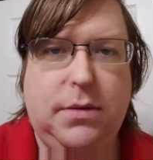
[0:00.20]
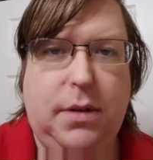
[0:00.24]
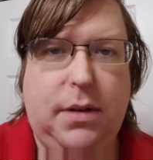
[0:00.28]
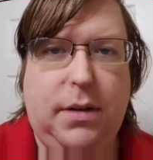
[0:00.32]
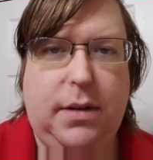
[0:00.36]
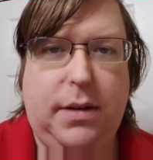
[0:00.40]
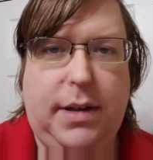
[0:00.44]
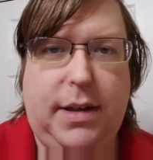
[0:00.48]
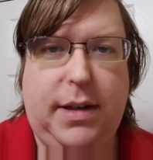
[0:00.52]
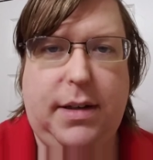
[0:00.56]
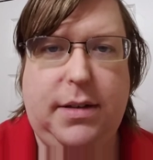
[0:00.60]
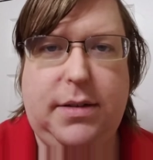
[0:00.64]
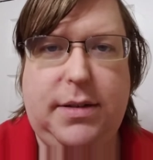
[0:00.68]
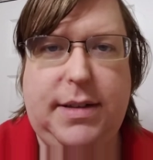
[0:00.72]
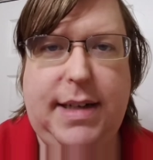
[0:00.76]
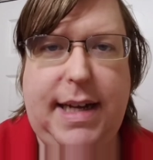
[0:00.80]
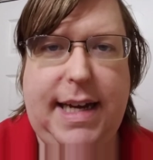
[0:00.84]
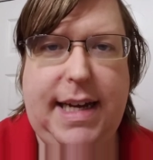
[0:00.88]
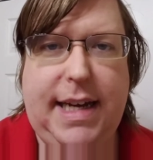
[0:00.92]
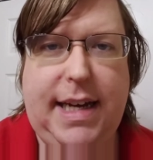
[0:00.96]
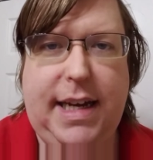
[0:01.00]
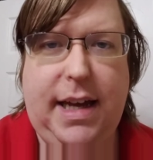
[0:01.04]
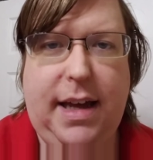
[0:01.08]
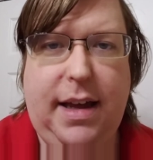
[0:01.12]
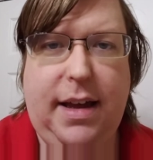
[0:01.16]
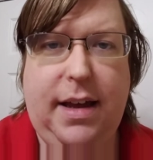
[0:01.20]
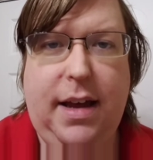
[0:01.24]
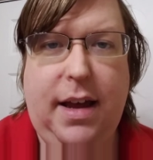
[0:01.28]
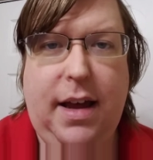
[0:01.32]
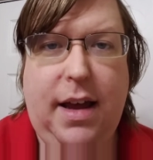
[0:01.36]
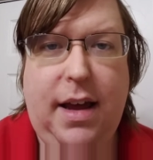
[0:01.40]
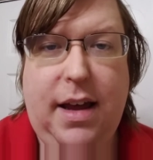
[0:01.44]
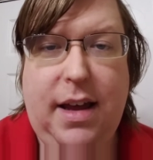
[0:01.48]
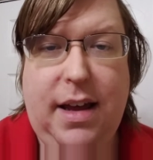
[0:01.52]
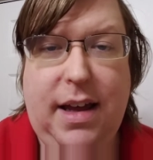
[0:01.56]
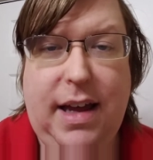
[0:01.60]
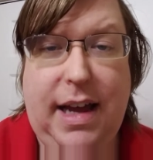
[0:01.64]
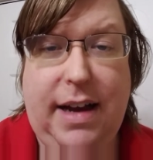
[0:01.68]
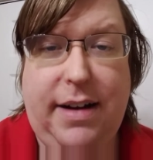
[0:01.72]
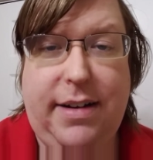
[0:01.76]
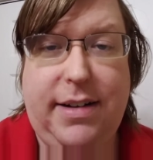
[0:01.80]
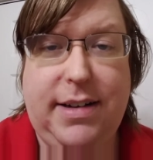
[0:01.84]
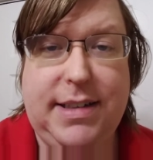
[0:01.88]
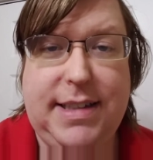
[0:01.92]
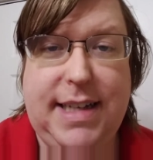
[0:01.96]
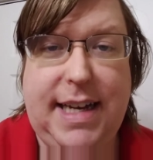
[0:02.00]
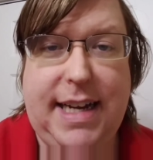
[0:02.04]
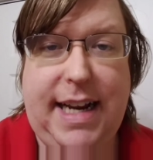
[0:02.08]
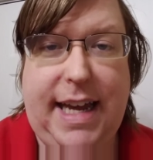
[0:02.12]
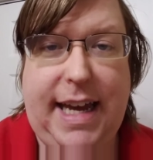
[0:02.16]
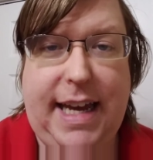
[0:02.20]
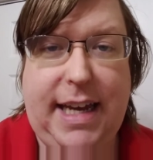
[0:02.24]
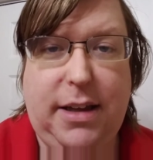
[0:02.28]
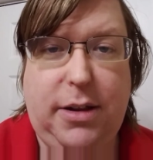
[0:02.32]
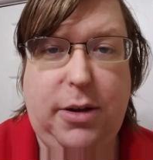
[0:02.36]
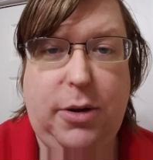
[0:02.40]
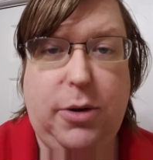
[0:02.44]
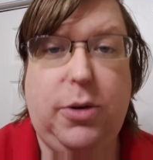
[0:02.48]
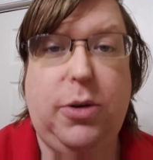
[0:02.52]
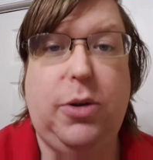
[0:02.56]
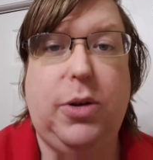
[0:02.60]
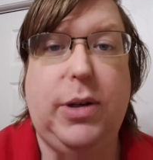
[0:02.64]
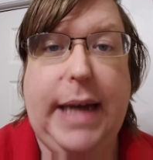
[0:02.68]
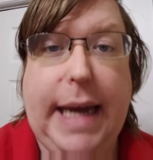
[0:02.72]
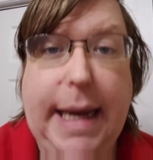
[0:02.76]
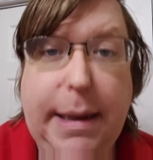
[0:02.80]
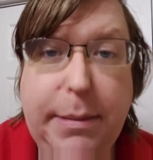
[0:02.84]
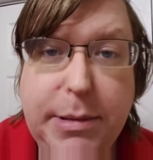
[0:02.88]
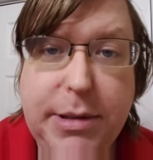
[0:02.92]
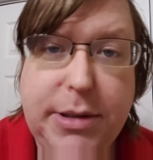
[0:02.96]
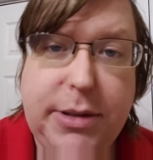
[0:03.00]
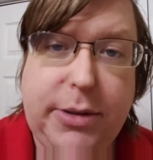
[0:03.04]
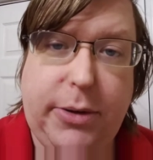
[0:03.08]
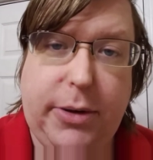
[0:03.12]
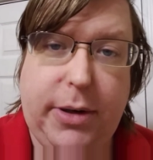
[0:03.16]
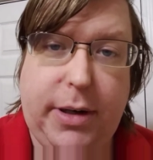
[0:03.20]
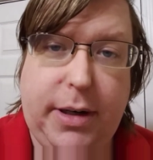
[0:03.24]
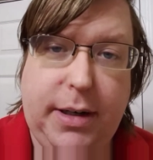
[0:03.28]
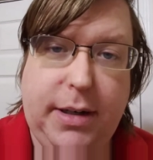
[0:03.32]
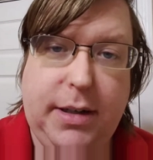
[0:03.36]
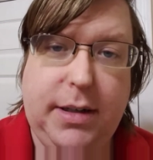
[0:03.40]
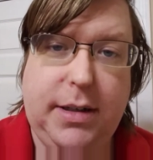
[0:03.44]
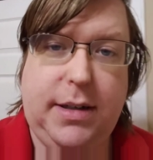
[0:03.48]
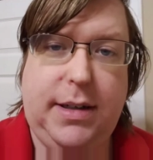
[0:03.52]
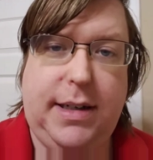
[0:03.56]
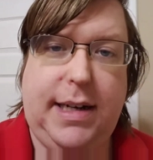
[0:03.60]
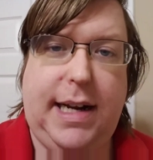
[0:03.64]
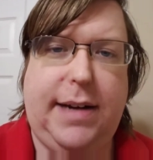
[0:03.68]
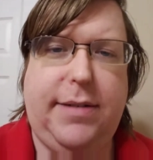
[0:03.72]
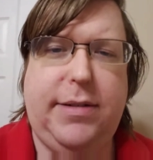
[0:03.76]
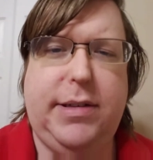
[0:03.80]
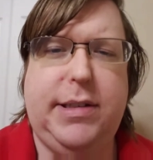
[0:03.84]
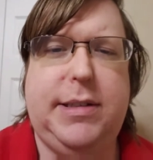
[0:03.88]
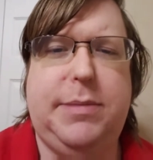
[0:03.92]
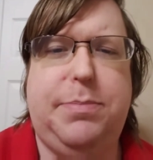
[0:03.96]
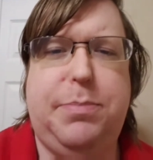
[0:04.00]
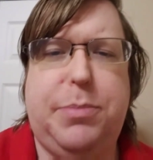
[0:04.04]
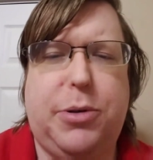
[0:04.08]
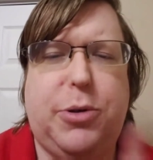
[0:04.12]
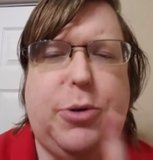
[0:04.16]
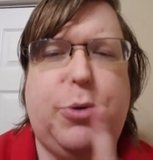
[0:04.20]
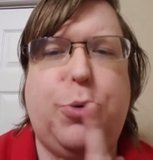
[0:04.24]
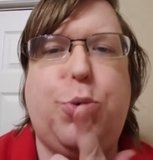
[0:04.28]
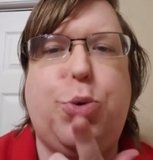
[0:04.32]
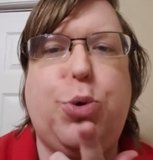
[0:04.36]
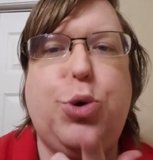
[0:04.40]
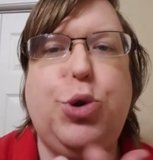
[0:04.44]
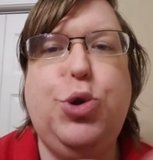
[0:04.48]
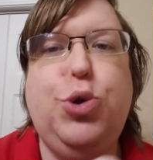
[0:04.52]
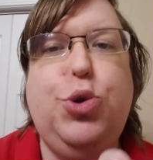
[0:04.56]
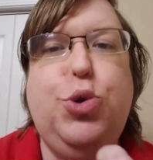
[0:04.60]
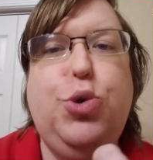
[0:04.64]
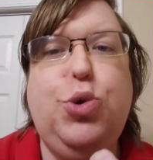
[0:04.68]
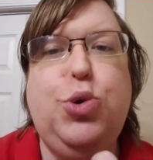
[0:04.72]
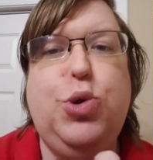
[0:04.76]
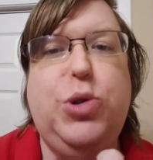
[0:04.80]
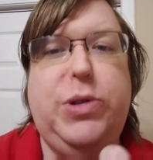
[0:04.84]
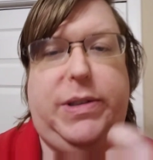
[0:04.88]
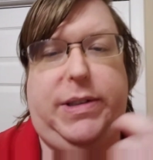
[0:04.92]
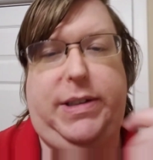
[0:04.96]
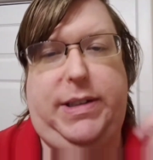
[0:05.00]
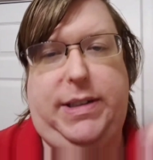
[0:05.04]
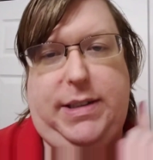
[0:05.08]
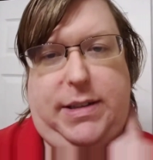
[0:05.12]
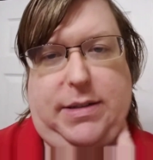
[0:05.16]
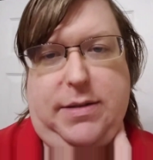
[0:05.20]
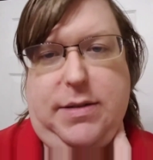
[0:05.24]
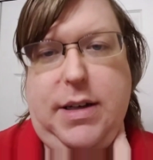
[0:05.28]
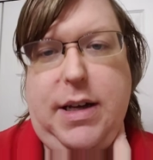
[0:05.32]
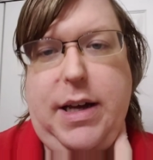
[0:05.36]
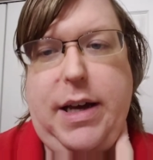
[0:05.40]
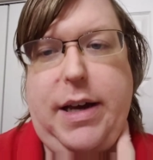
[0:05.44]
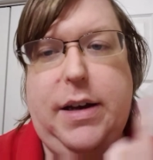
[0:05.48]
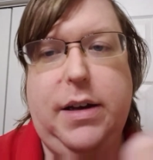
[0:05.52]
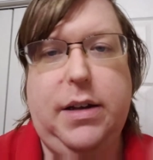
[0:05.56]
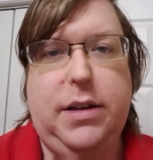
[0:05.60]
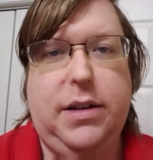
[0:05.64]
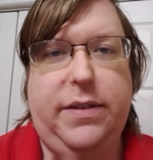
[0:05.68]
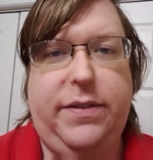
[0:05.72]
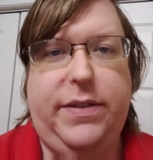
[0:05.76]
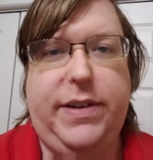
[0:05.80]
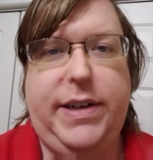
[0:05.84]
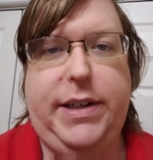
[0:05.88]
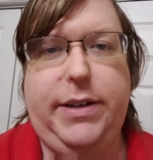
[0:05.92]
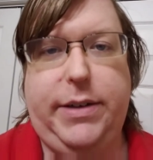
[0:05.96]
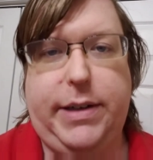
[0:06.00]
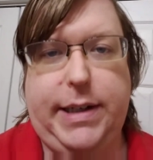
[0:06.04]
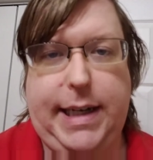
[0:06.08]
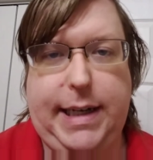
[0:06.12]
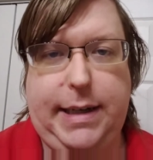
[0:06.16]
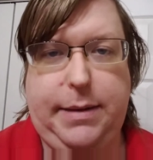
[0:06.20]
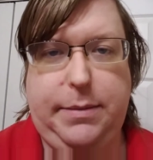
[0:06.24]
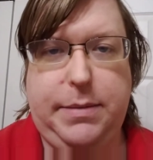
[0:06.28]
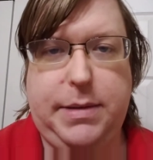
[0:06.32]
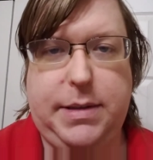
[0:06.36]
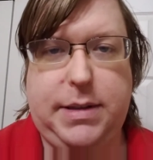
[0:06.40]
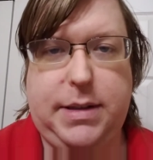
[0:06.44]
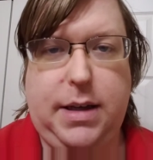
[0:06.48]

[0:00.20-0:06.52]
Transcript: The other day, I was at a local game store and I was perusing the video games.